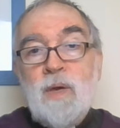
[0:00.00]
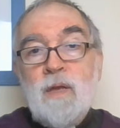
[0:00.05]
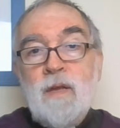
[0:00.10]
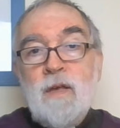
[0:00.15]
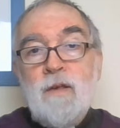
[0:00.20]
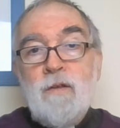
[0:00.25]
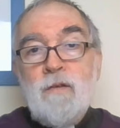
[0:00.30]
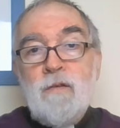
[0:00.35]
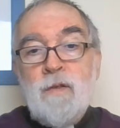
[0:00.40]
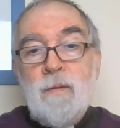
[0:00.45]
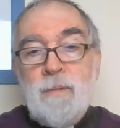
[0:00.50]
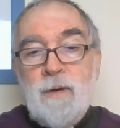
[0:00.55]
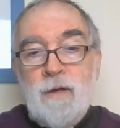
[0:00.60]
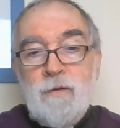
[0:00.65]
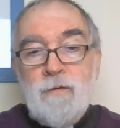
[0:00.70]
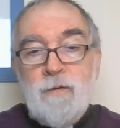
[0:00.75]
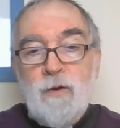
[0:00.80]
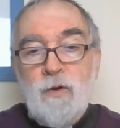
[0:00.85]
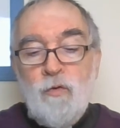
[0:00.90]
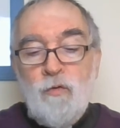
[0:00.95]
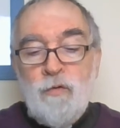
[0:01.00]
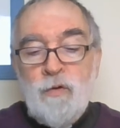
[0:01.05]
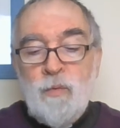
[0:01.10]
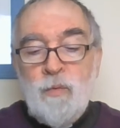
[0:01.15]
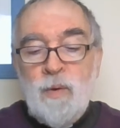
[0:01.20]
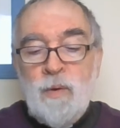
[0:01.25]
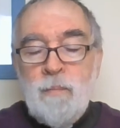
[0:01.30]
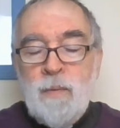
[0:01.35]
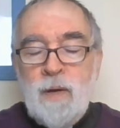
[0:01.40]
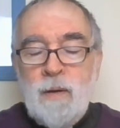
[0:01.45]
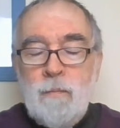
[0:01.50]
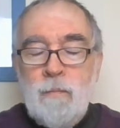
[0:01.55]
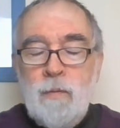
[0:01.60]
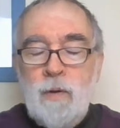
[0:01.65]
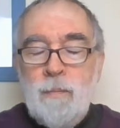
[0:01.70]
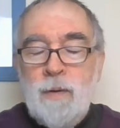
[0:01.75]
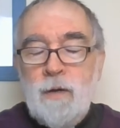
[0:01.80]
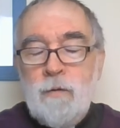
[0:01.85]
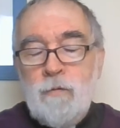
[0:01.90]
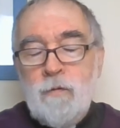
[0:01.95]
can easily pass over. We
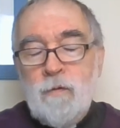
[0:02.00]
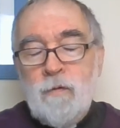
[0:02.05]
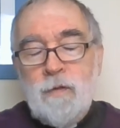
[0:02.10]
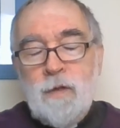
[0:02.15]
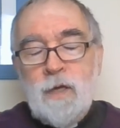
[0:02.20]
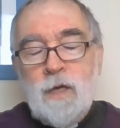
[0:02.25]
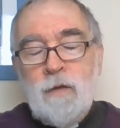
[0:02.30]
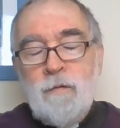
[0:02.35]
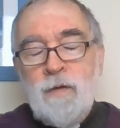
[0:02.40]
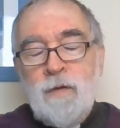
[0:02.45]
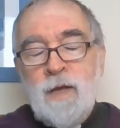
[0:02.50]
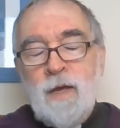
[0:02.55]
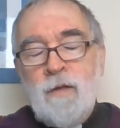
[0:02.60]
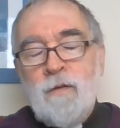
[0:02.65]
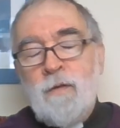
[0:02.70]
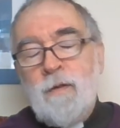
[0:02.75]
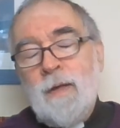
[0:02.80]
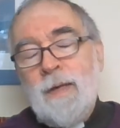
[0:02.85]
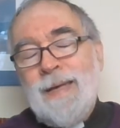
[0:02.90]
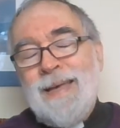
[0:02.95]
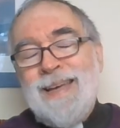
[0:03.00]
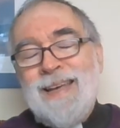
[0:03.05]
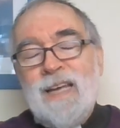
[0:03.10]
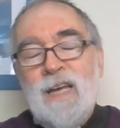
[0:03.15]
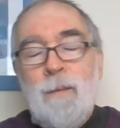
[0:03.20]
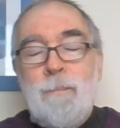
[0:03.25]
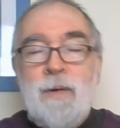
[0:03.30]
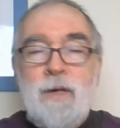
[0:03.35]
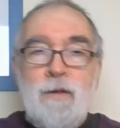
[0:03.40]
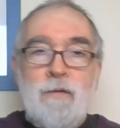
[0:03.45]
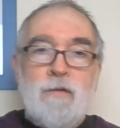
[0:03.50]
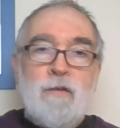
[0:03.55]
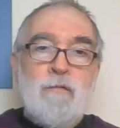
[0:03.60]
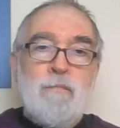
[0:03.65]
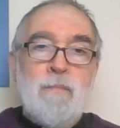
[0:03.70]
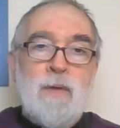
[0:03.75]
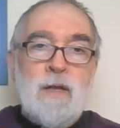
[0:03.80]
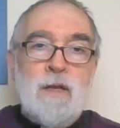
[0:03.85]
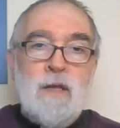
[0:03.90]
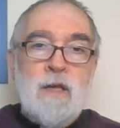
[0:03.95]
might just think of it as a piece of
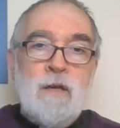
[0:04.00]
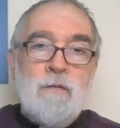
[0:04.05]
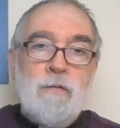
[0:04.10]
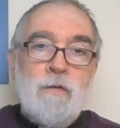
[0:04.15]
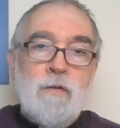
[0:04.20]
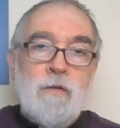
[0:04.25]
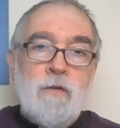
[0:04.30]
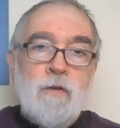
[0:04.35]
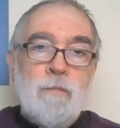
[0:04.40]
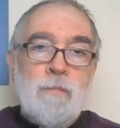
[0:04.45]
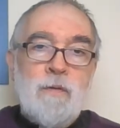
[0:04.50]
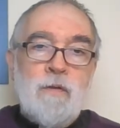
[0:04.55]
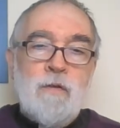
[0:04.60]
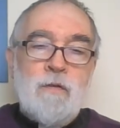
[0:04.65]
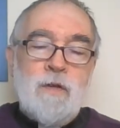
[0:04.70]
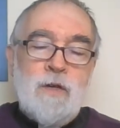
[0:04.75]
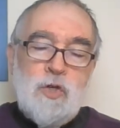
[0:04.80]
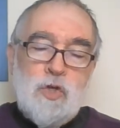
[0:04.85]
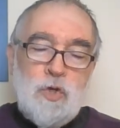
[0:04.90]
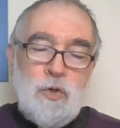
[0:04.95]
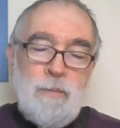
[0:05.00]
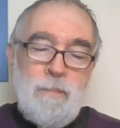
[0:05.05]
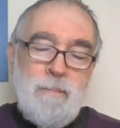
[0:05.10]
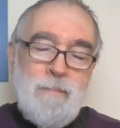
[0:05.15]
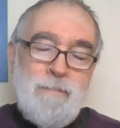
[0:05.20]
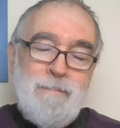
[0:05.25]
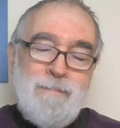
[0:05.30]
medieval superstition.